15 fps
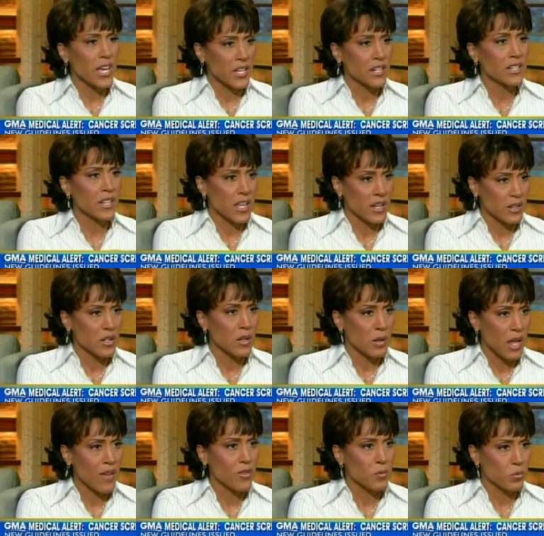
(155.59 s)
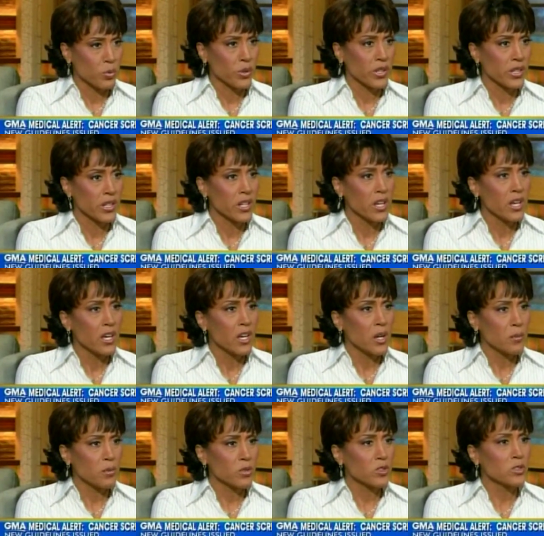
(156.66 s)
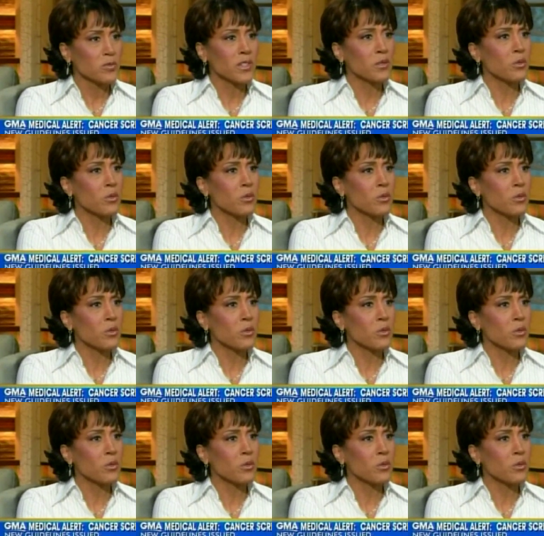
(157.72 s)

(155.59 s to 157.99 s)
that and, and, and have it pre- approved, uh,